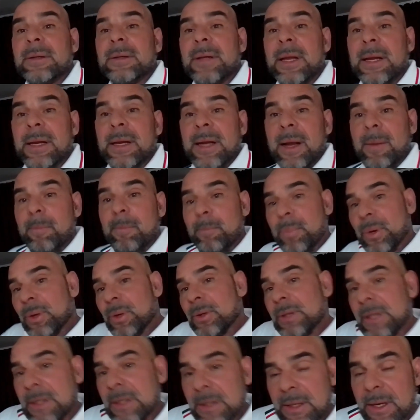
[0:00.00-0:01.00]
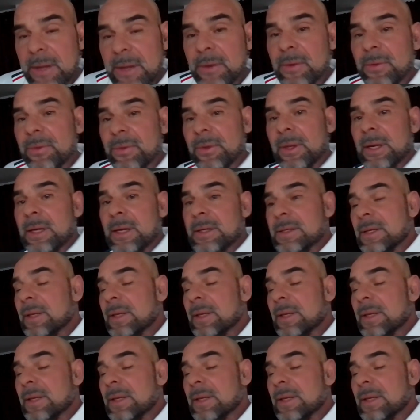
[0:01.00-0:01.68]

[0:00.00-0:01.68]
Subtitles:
Like, I'm building the other things.